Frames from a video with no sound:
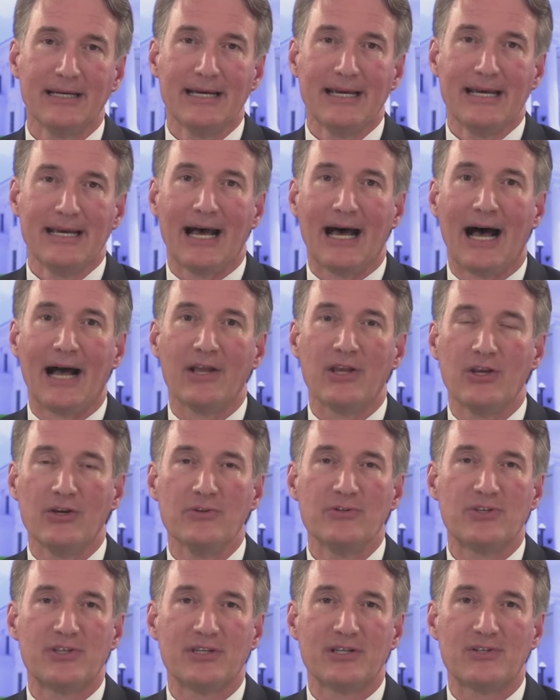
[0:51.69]
uh,
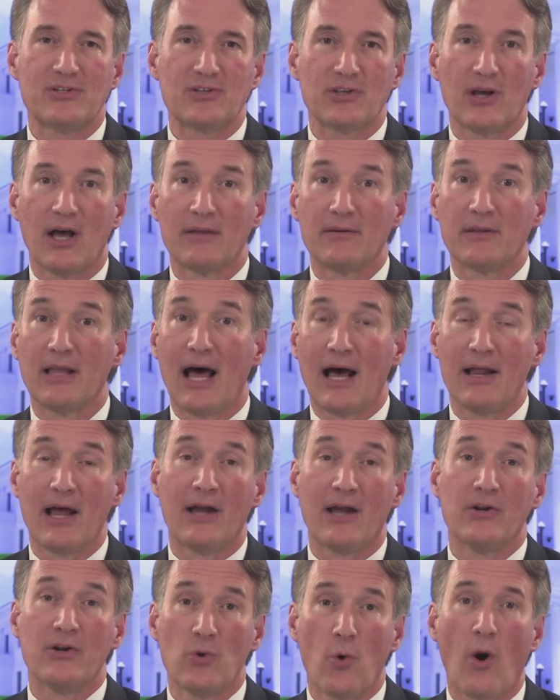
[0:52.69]
uses a, a,
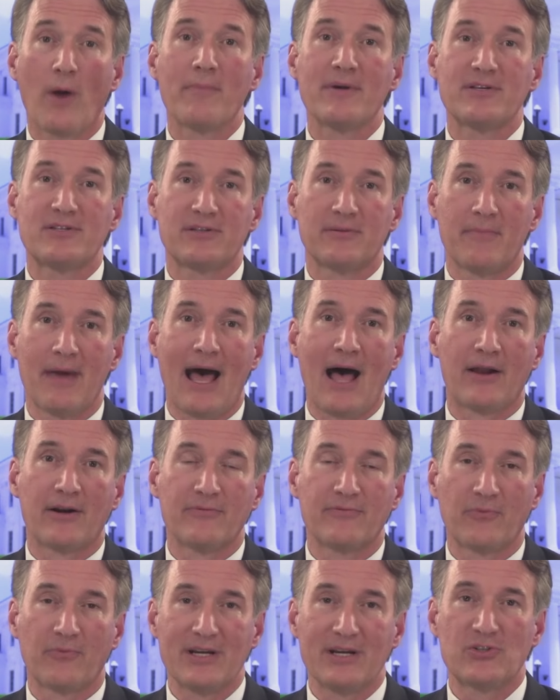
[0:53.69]
an enormous amount
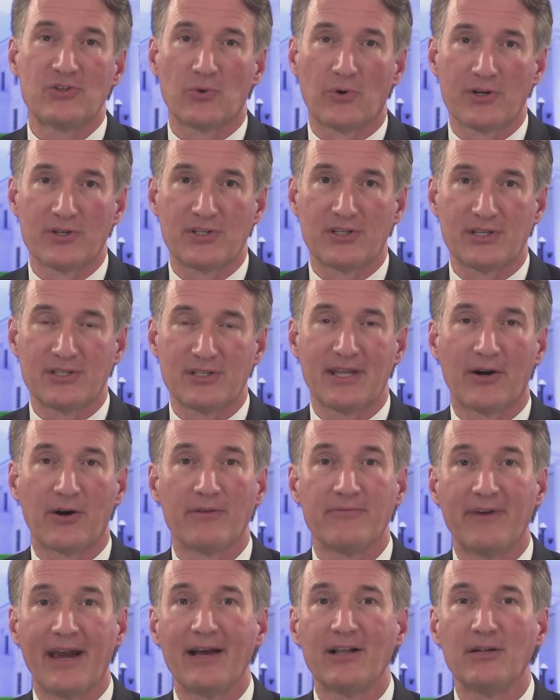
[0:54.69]
of resources that are
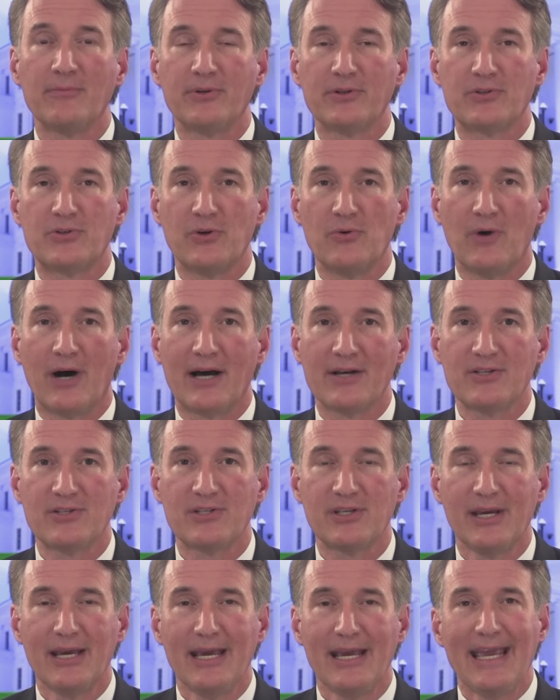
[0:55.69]
available to
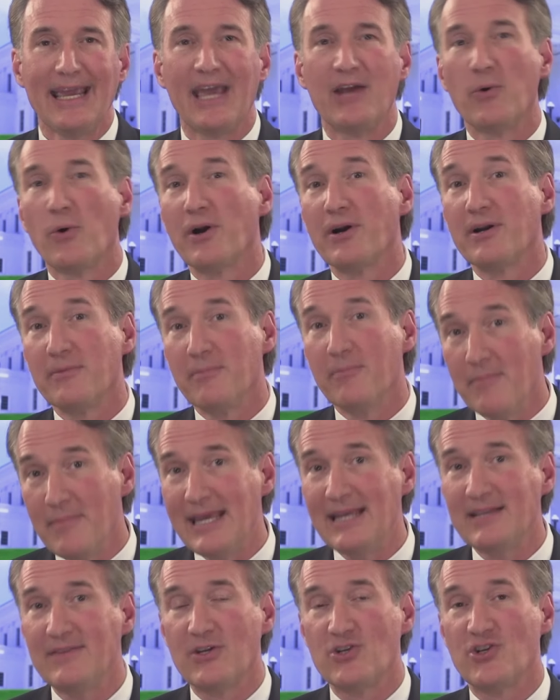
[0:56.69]
us in order to
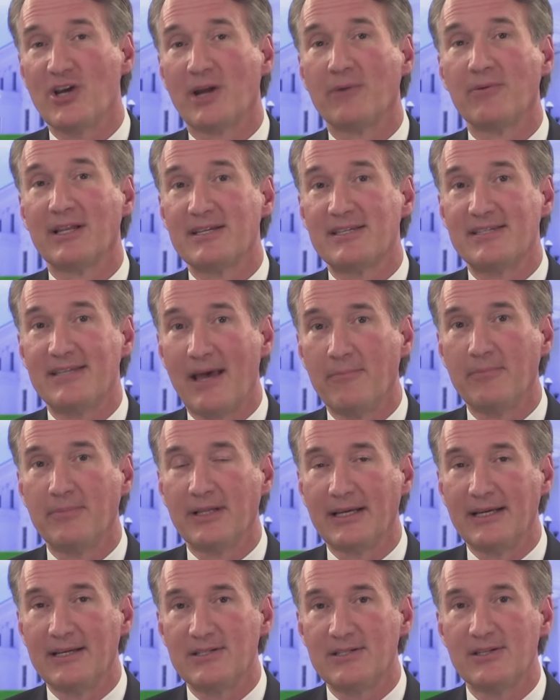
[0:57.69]
meet the General
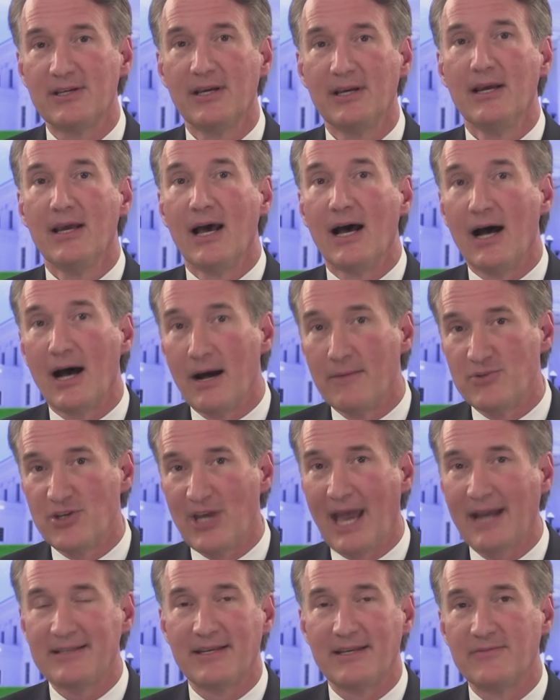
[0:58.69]
Assembly's uh,
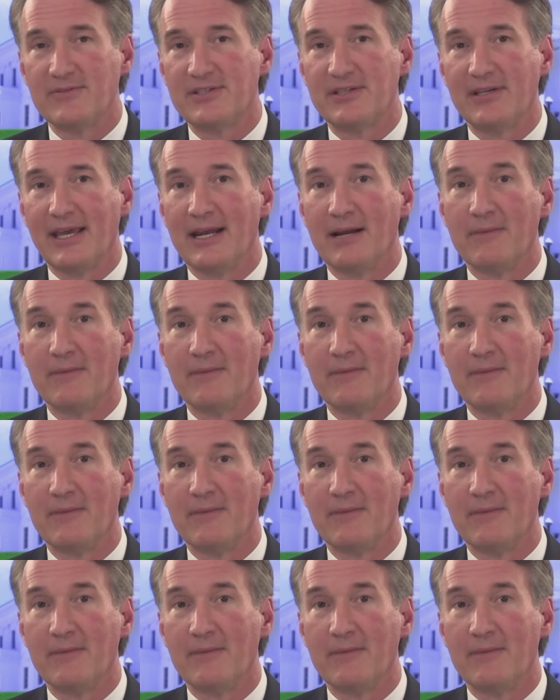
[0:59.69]
objectives in a